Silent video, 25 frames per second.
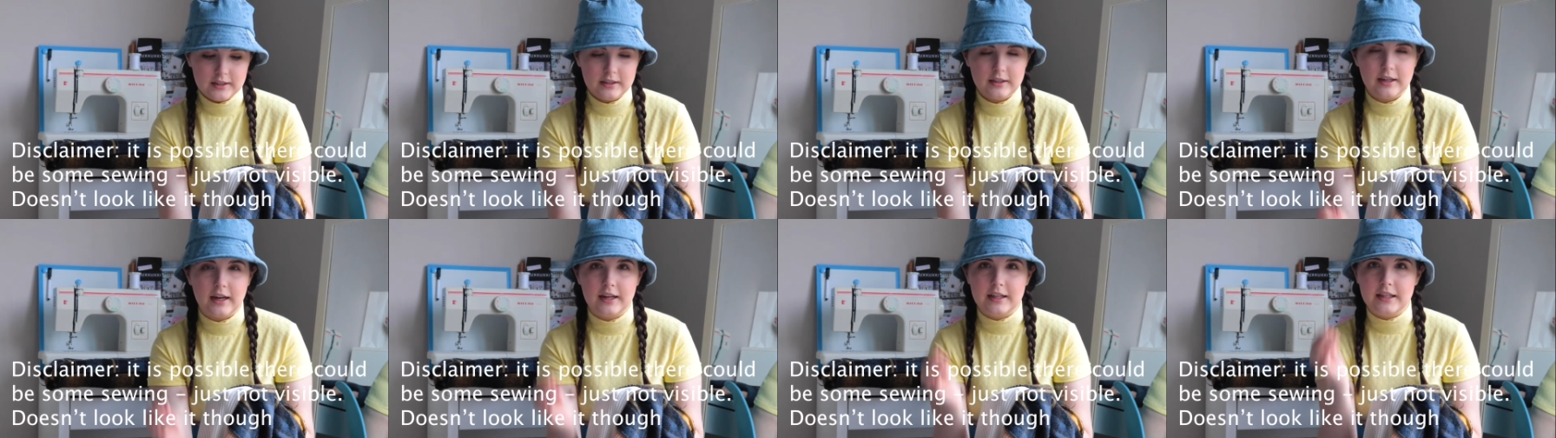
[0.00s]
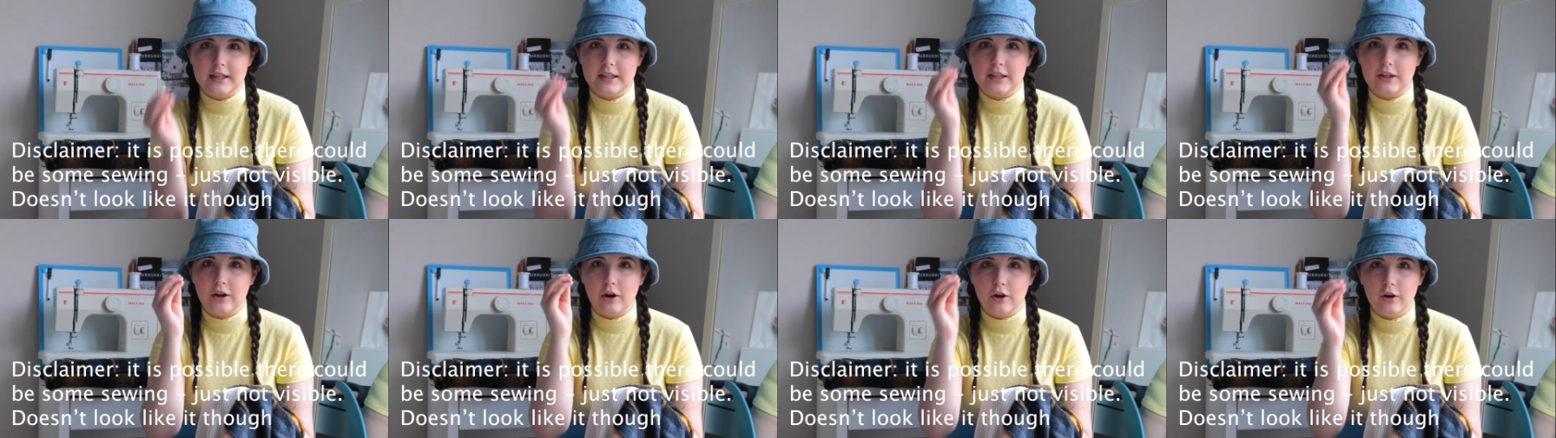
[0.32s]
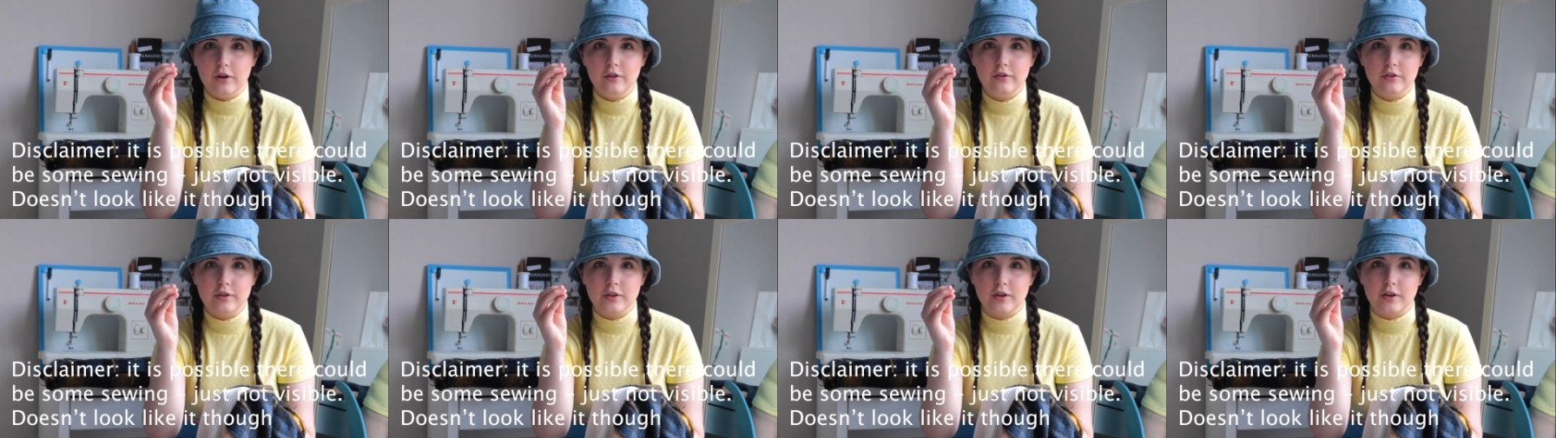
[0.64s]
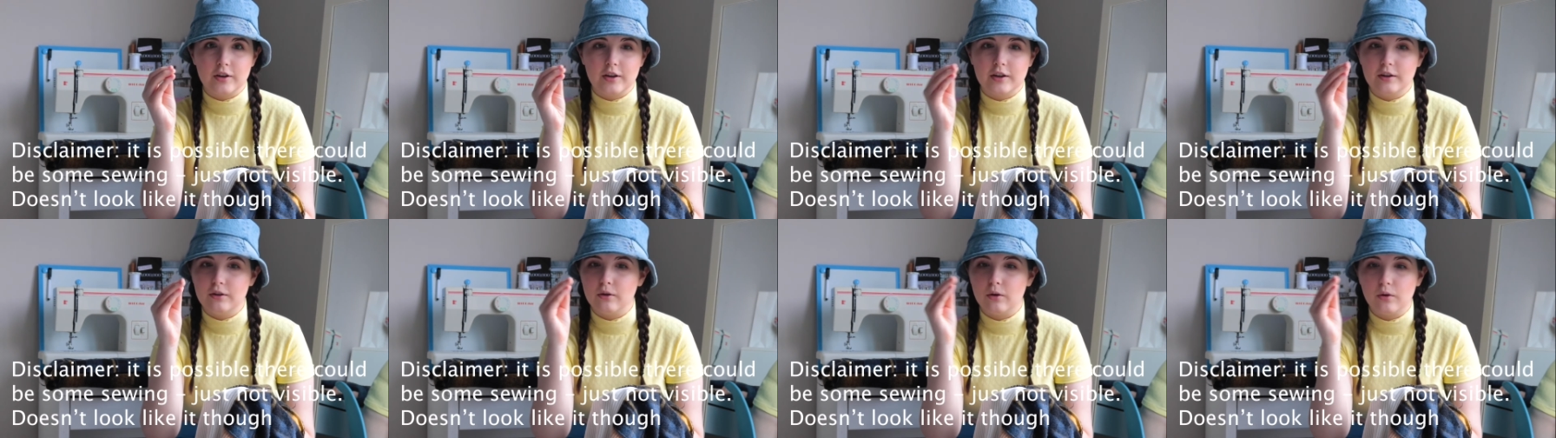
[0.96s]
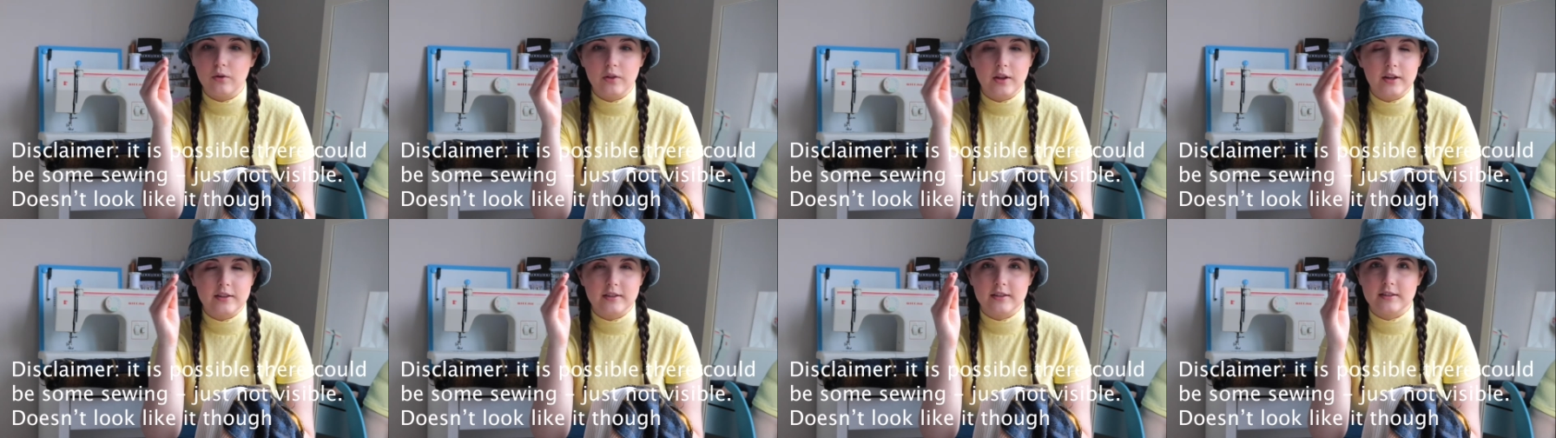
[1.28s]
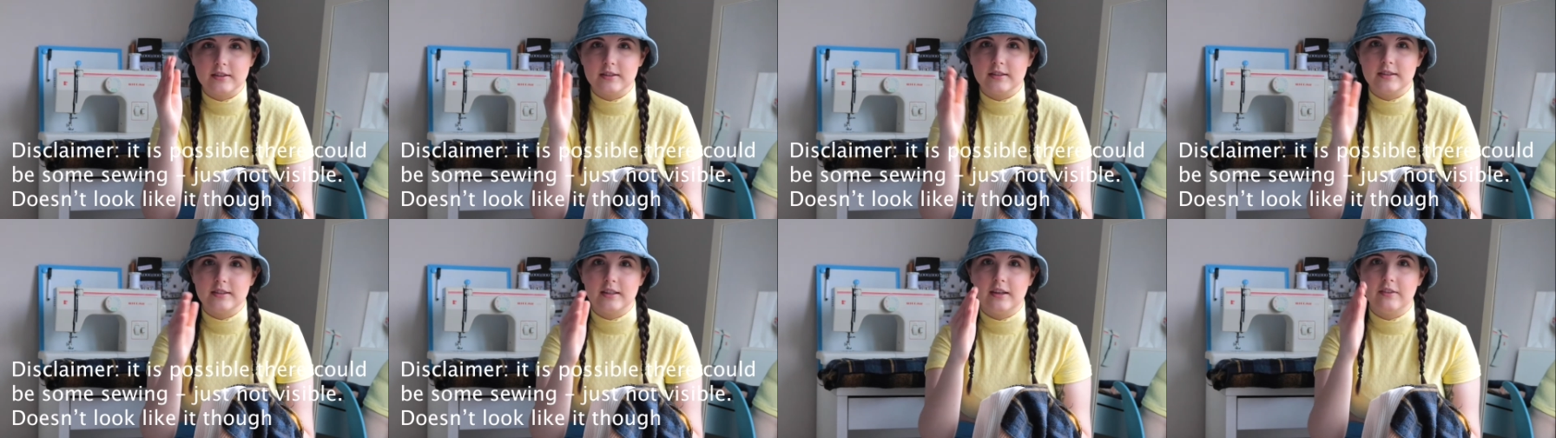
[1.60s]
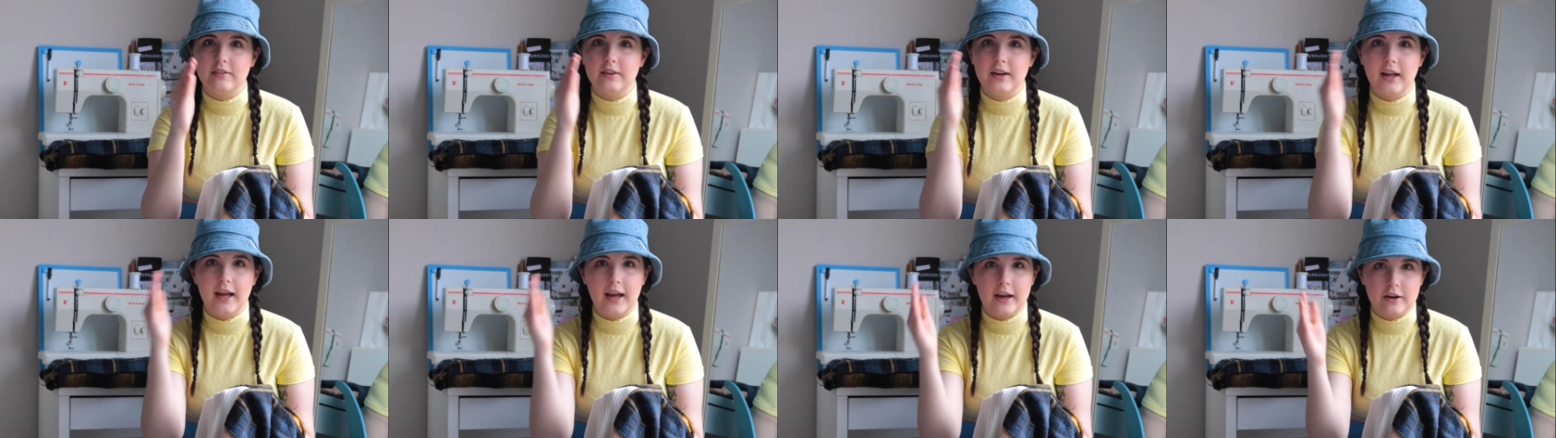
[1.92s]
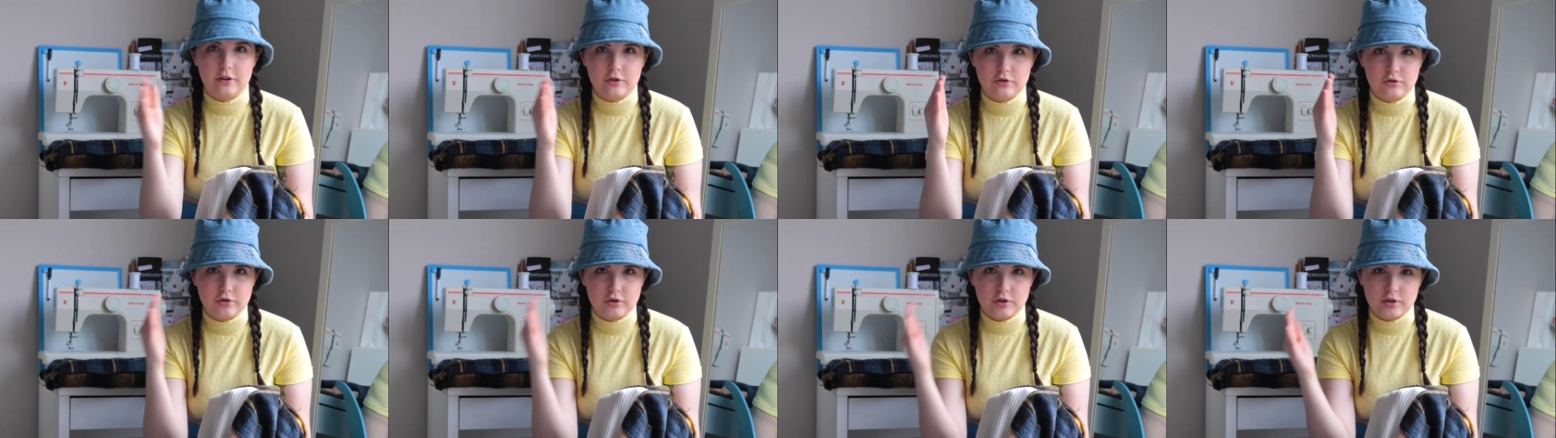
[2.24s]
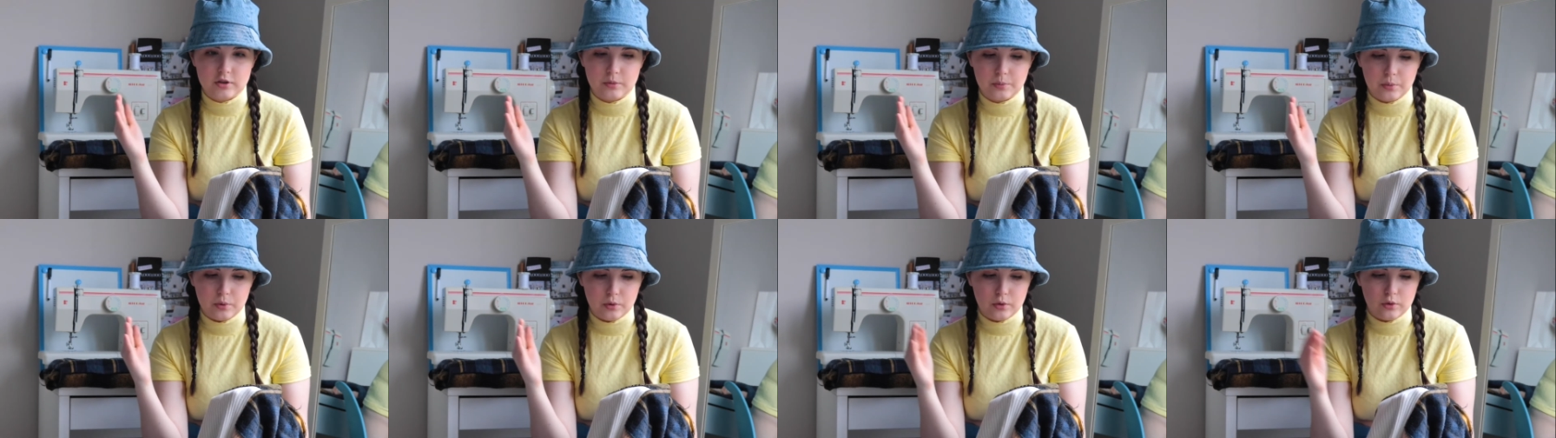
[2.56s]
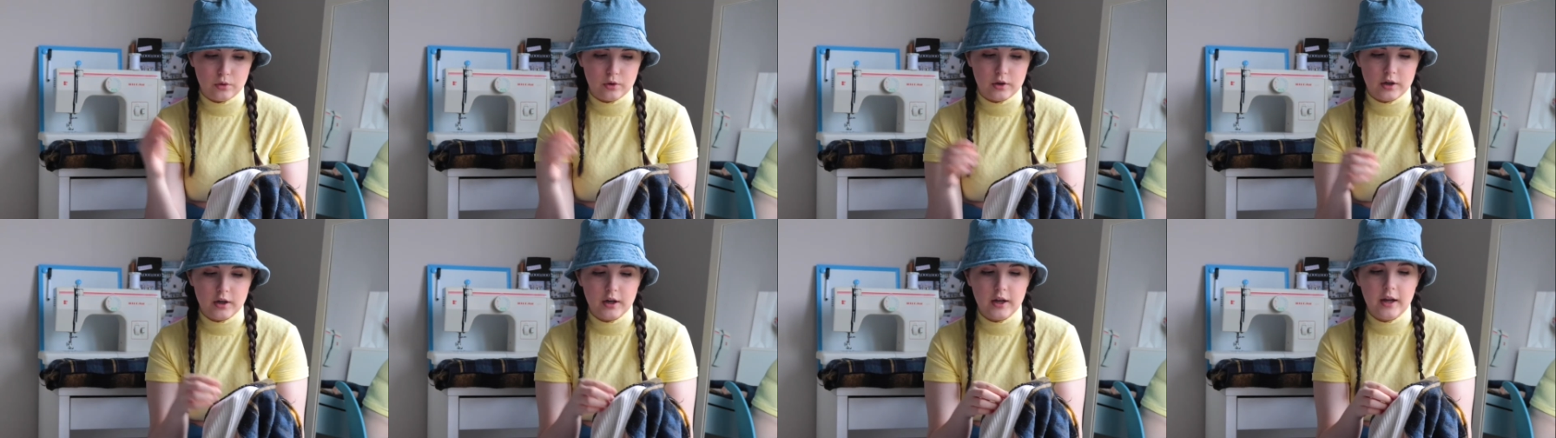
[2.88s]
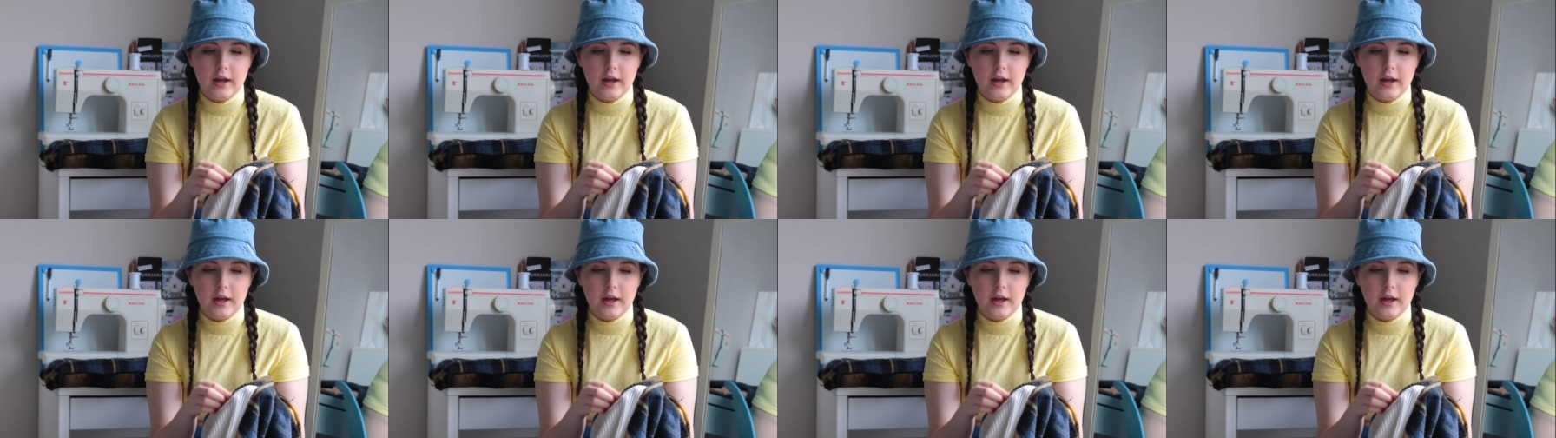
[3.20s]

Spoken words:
and then the overlocking, all that does is give it extra support